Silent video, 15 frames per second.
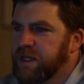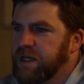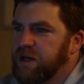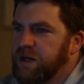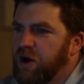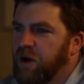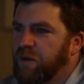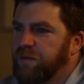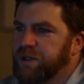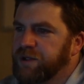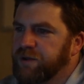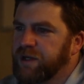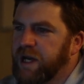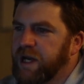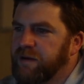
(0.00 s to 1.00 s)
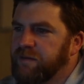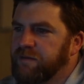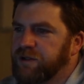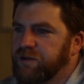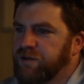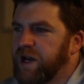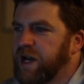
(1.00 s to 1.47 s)
Optional name,
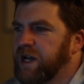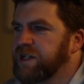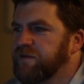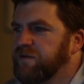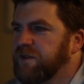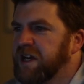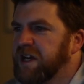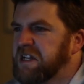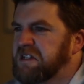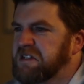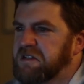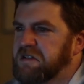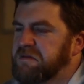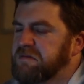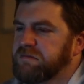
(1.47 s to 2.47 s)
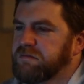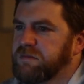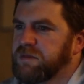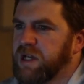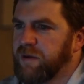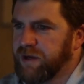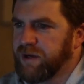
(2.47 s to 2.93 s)
creation flags.
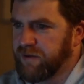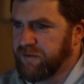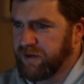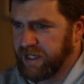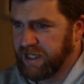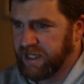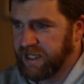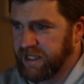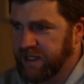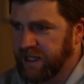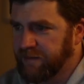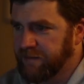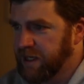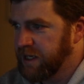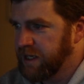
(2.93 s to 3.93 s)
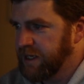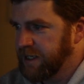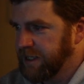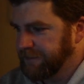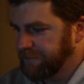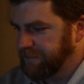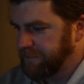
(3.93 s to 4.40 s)
No, we don't really need them.
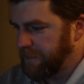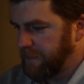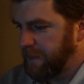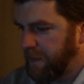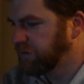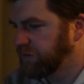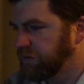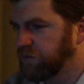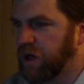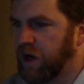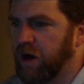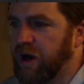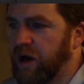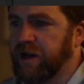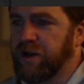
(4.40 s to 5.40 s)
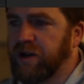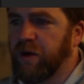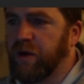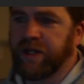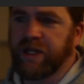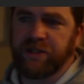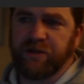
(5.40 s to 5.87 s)
Well, I don't know
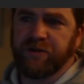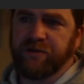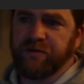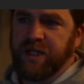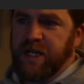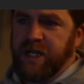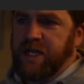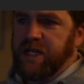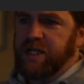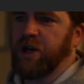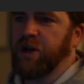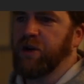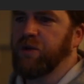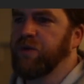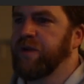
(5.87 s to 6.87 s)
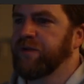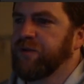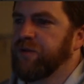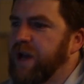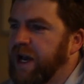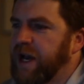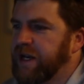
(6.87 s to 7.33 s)
what they do. So we've
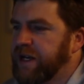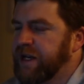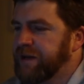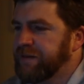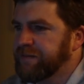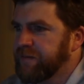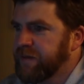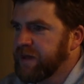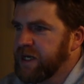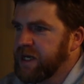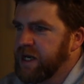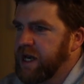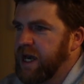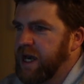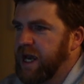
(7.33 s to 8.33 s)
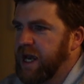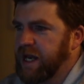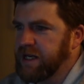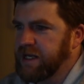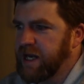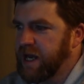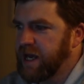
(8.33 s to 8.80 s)
created it,
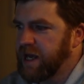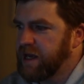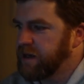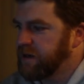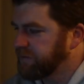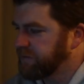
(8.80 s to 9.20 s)
and now